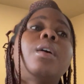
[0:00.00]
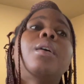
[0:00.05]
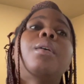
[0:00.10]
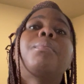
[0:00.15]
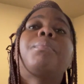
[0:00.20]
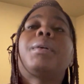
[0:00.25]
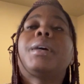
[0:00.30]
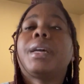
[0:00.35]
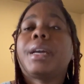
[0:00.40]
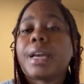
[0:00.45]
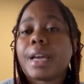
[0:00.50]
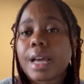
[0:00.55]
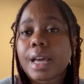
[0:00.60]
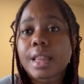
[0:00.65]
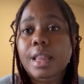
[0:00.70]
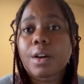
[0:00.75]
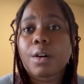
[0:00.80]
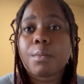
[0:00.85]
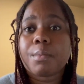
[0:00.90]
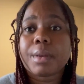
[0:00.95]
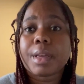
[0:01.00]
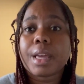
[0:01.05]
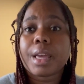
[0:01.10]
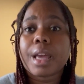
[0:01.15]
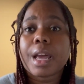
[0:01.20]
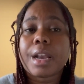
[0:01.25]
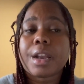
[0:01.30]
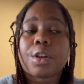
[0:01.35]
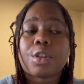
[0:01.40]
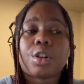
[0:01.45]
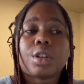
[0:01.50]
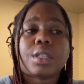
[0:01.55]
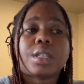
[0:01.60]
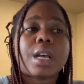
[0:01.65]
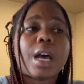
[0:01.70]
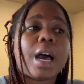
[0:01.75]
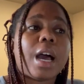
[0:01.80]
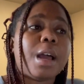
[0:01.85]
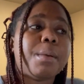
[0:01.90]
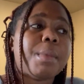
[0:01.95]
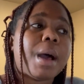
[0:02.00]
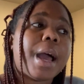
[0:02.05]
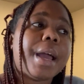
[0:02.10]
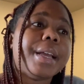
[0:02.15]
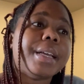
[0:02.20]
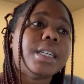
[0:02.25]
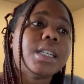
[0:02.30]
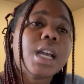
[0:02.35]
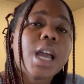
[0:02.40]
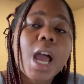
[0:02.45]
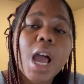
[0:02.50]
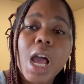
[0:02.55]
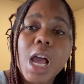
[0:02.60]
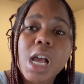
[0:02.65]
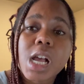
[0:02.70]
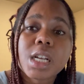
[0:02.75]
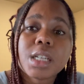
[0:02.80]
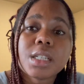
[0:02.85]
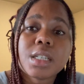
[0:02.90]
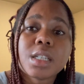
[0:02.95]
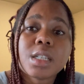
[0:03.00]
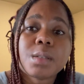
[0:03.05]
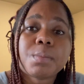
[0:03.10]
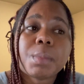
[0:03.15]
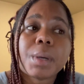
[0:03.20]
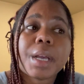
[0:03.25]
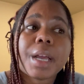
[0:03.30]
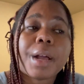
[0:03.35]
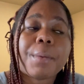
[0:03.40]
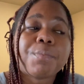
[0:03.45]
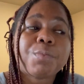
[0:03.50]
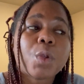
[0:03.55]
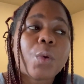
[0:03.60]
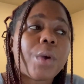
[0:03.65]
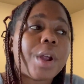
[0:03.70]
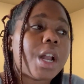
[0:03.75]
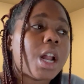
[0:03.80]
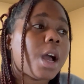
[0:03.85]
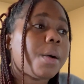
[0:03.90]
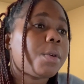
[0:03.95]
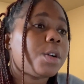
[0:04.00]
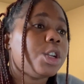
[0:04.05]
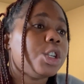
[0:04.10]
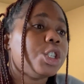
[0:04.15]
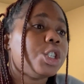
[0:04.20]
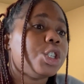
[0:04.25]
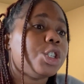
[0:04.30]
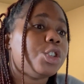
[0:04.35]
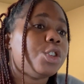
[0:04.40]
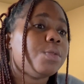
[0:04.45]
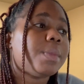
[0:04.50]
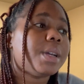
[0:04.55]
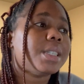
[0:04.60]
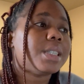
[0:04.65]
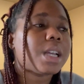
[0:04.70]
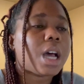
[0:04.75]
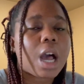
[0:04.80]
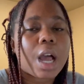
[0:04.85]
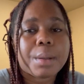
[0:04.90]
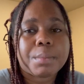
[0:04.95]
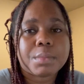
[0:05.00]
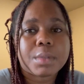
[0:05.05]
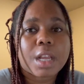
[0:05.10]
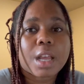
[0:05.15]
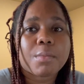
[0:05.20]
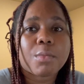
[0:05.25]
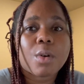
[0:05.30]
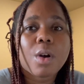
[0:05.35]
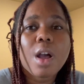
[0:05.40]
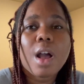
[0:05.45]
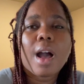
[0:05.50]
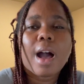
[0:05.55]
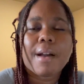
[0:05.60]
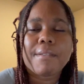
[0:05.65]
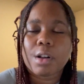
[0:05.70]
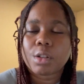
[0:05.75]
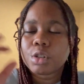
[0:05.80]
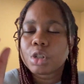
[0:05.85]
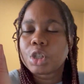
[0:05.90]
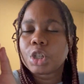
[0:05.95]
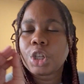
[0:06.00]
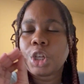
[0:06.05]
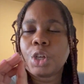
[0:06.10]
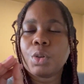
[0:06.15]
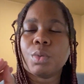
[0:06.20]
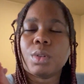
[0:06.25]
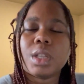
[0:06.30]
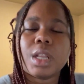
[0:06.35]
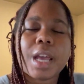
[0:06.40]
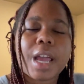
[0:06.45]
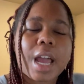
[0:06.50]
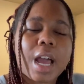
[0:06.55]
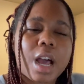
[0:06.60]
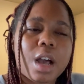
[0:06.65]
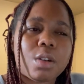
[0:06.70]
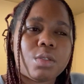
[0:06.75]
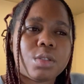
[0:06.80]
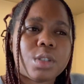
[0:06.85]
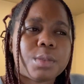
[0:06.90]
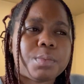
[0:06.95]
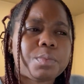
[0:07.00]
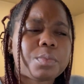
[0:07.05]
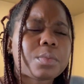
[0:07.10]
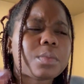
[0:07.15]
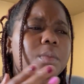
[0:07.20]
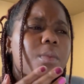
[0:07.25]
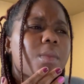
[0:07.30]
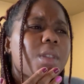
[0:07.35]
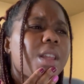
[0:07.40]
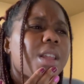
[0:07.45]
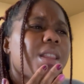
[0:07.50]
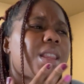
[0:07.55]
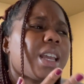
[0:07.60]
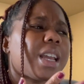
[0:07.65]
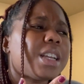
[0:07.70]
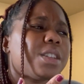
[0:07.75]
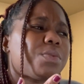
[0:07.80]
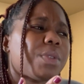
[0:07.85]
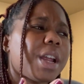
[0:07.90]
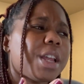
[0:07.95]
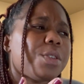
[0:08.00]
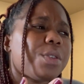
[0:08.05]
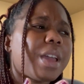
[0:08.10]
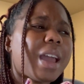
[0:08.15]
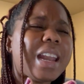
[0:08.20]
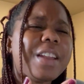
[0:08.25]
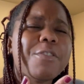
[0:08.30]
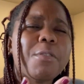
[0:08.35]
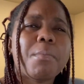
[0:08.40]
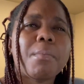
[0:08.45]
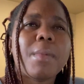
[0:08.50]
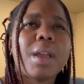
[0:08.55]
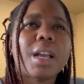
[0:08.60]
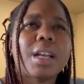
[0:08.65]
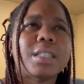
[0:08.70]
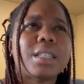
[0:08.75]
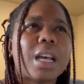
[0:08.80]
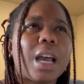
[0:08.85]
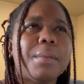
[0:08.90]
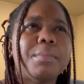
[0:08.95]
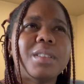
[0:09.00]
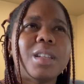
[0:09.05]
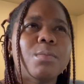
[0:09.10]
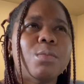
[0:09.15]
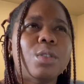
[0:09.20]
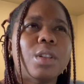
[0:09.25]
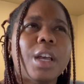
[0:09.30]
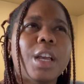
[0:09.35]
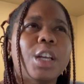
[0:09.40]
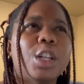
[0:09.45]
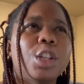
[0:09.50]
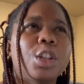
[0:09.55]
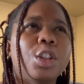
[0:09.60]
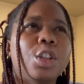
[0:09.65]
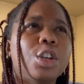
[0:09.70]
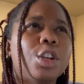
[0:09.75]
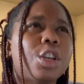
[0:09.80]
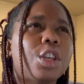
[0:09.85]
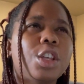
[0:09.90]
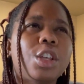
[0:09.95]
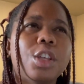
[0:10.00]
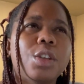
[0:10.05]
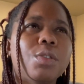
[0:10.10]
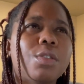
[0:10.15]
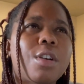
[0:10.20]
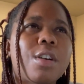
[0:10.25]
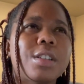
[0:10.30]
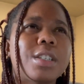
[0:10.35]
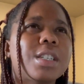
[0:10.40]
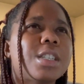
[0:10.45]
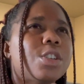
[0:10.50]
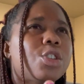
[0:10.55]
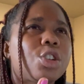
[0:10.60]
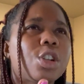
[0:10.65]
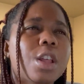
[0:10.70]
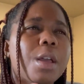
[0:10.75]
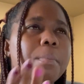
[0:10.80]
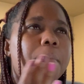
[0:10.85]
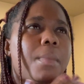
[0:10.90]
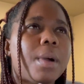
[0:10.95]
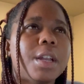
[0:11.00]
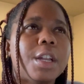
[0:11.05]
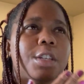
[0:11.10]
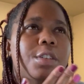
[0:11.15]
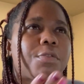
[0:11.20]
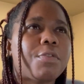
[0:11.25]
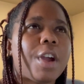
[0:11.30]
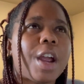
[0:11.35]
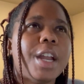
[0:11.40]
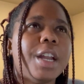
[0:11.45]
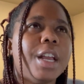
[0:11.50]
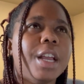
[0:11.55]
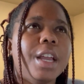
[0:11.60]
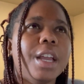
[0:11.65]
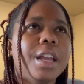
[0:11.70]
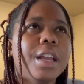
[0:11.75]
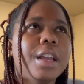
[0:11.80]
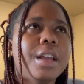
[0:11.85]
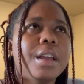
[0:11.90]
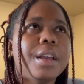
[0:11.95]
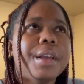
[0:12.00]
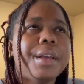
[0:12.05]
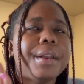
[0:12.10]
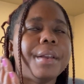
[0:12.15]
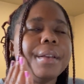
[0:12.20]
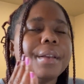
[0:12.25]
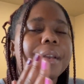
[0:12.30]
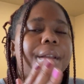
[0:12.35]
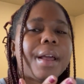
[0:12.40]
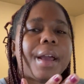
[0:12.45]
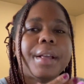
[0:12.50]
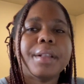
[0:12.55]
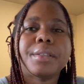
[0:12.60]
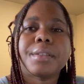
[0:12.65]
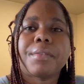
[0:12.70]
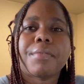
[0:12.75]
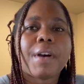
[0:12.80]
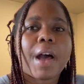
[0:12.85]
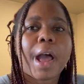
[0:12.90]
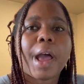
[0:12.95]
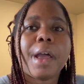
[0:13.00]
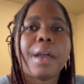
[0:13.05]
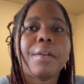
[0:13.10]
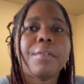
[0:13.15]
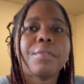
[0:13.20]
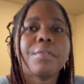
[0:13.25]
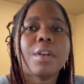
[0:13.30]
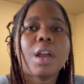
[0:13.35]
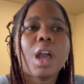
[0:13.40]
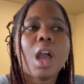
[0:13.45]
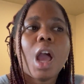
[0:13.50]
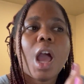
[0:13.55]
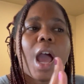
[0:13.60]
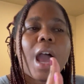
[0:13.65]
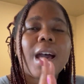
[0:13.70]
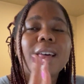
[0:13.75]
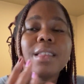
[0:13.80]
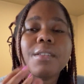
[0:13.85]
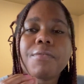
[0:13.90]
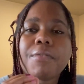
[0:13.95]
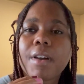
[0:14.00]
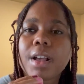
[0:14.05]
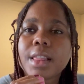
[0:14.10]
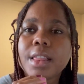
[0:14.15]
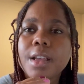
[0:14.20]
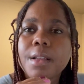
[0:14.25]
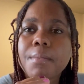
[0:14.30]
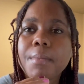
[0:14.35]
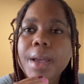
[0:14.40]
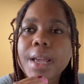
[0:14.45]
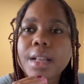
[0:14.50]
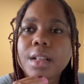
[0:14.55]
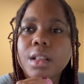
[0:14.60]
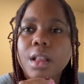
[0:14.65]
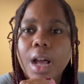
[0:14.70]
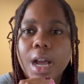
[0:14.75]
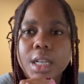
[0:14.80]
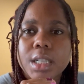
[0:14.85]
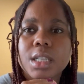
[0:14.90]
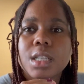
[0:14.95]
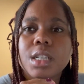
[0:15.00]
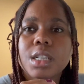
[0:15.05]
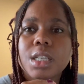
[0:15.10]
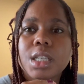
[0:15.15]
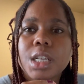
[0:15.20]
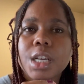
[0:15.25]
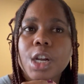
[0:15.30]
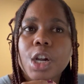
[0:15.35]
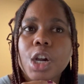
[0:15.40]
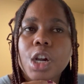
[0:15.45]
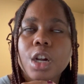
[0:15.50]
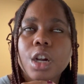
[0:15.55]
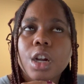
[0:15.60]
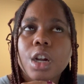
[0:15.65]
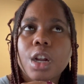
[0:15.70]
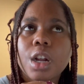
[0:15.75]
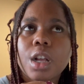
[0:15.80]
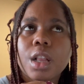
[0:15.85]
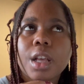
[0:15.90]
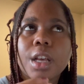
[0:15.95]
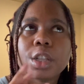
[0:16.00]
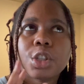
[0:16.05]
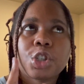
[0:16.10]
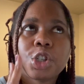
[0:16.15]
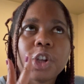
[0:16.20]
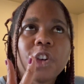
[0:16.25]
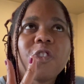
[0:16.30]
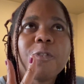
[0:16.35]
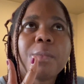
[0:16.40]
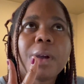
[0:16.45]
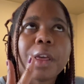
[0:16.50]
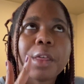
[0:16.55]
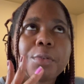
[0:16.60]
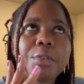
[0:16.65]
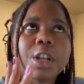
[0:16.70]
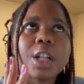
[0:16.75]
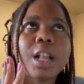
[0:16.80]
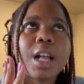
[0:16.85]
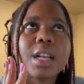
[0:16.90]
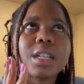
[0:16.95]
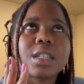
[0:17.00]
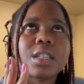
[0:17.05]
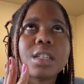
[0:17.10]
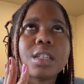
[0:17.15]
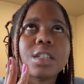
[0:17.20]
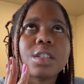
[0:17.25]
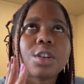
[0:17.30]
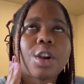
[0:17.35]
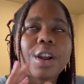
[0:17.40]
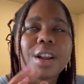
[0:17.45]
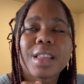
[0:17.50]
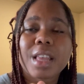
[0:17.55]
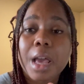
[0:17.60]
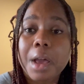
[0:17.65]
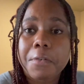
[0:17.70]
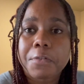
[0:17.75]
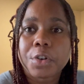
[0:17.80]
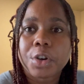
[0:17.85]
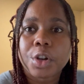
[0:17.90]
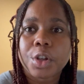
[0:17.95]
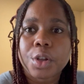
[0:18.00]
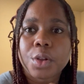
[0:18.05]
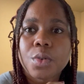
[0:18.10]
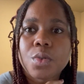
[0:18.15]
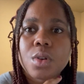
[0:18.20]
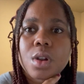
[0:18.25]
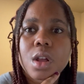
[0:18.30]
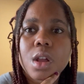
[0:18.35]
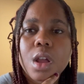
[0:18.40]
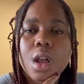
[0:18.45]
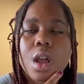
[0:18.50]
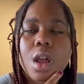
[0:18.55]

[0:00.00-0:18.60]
But yeah, that'll be another time, I guess. But yeah, right now I'm gonna just do my timetable. I found this cute layout. I think it's right, you can't even make a timetable like look cute because it's literally Monday to Friday, 9 to 5. And the fact that my class this year, like two of my three classes are in the afternoon,